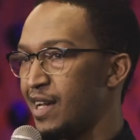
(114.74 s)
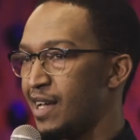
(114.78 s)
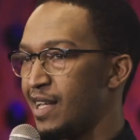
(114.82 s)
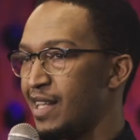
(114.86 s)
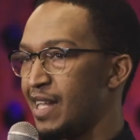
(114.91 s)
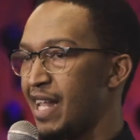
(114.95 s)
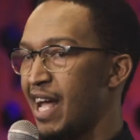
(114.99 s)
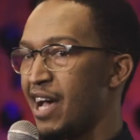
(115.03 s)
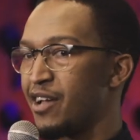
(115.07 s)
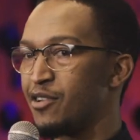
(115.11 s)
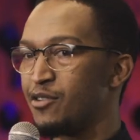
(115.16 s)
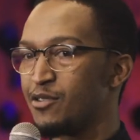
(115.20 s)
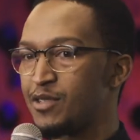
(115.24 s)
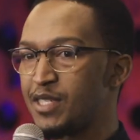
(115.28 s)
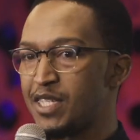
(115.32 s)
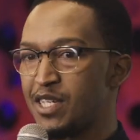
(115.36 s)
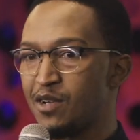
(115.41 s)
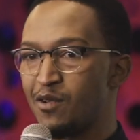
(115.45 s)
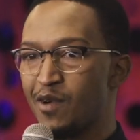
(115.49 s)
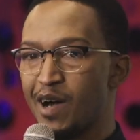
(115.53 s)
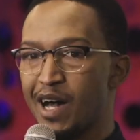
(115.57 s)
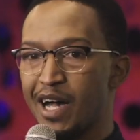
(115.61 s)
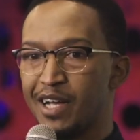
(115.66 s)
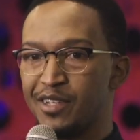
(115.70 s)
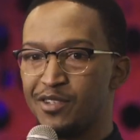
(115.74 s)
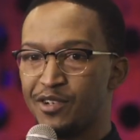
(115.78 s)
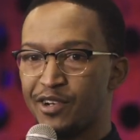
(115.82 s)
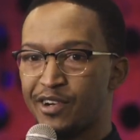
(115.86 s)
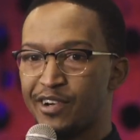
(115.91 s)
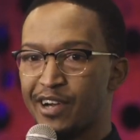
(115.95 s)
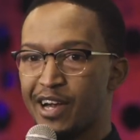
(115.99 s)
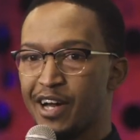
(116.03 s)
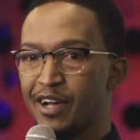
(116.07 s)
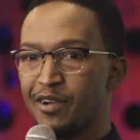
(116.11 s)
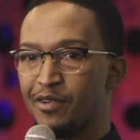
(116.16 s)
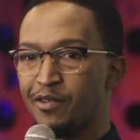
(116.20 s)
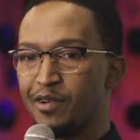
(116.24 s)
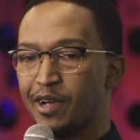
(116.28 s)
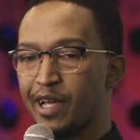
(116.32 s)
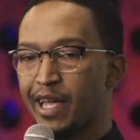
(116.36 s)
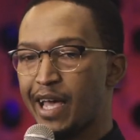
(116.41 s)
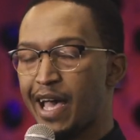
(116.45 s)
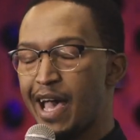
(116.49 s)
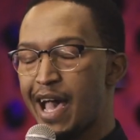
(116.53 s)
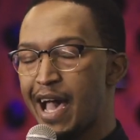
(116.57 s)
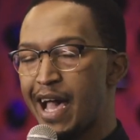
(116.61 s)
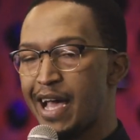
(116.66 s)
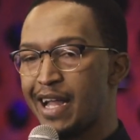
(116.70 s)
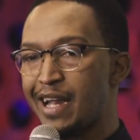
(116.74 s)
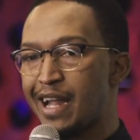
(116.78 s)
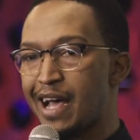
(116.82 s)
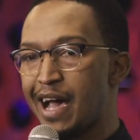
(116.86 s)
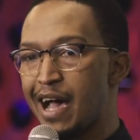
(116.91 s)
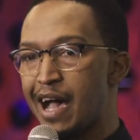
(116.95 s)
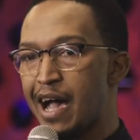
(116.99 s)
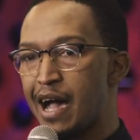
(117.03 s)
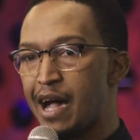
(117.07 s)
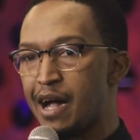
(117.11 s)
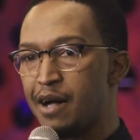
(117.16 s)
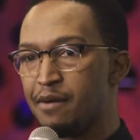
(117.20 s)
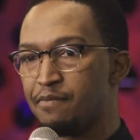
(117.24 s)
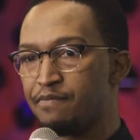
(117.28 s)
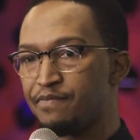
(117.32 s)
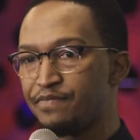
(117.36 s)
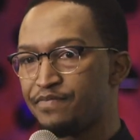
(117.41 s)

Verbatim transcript: Now you see why I do crowd work. And um,